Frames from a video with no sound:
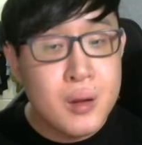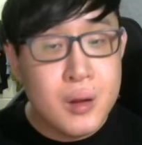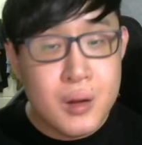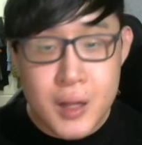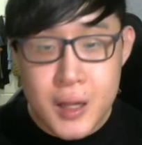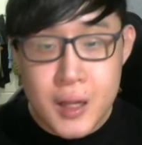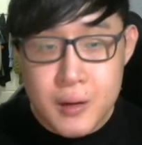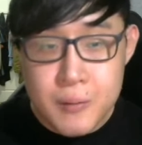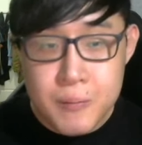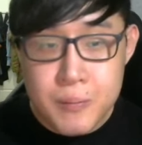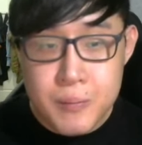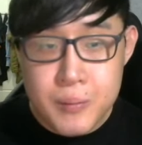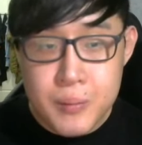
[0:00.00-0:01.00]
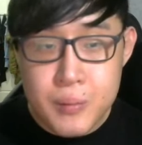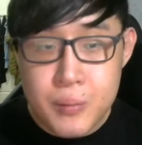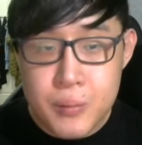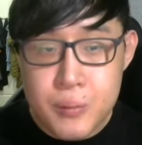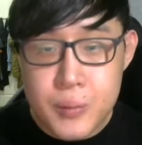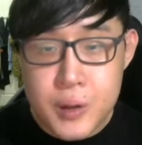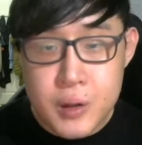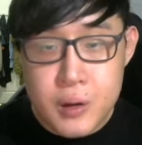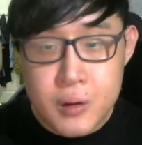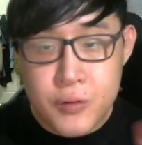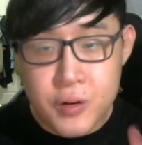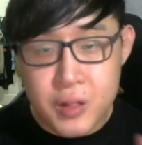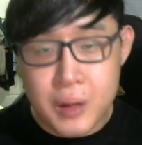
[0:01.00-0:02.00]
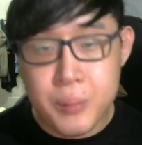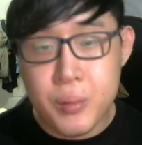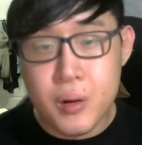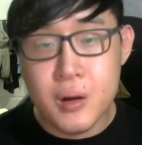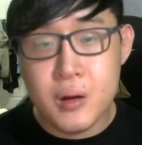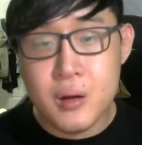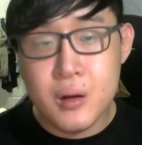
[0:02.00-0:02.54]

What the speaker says: then for support,